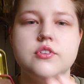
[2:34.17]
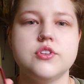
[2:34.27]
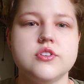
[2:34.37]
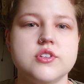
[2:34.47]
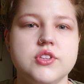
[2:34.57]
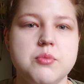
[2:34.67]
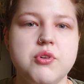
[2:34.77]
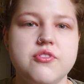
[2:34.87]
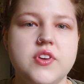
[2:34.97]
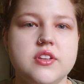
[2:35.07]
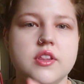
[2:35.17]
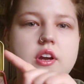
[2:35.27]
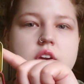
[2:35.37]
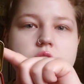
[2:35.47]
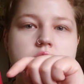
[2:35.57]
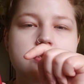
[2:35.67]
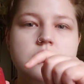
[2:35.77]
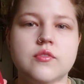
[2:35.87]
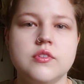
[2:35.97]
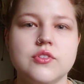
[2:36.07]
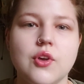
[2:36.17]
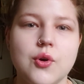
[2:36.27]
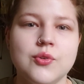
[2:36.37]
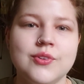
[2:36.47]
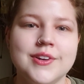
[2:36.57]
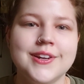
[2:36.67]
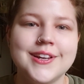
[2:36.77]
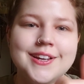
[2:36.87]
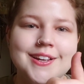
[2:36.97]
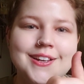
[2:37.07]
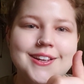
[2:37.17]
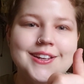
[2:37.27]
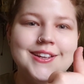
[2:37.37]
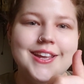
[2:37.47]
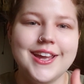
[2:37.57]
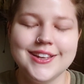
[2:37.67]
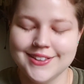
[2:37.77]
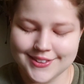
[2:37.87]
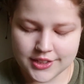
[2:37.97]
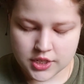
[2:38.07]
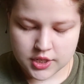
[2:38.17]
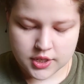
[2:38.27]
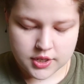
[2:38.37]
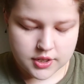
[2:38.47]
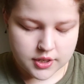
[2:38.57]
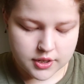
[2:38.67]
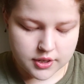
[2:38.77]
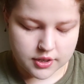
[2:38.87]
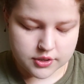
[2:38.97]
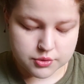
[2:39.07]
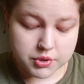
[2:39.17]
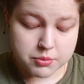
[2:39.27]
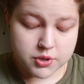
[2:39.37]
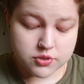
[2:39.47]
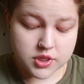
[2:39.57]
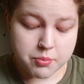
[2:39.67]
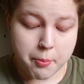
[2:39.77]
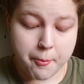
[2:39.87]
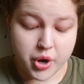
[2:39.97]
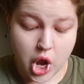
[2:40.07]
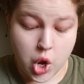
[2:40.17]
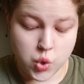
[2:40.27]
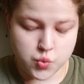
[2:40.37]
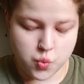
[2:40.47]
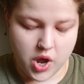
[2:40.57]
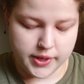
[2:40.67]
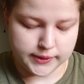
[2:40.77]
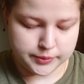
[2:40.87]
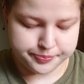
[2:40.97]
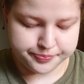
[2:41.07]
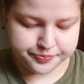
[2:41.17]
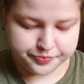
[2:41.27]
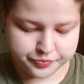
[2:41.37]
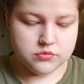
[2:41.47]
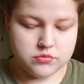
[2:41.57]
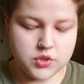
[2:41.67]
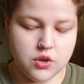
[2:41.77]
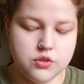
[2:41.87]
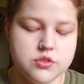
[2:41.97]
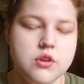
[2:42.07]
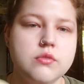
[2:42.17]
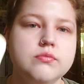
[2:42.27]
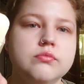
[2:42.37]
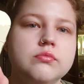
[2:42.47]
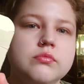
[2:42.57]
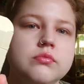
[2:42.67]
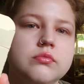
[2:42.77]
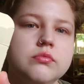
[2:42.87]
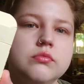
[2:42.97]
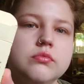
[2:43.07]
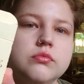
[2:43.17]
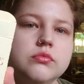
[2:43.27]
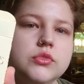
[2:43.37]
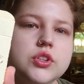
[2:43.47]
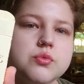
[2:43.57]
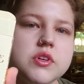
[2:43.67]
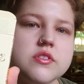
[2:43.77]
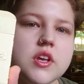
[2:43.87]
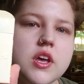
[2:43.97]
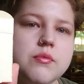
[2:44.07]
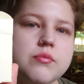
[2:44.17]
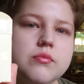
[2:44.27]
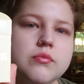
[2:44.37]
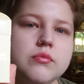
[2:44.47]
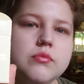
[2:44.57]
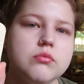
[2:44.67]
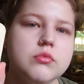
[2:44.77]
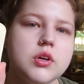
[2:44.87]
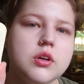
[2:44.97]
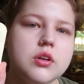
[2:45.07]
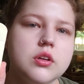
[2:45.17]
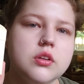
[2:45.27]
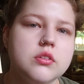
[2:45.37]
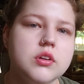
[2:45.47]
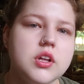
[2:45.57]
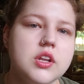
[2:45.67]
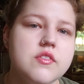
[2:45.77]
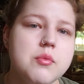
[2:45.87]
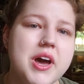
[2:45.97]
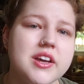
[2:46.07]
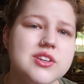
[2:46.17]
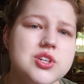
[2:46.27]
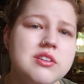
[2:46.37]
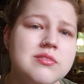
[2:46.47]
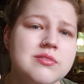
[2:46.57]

turns out they both fit in there. So yay. So I'm going to be using the brown one. Also, just want to say, I love the packaging.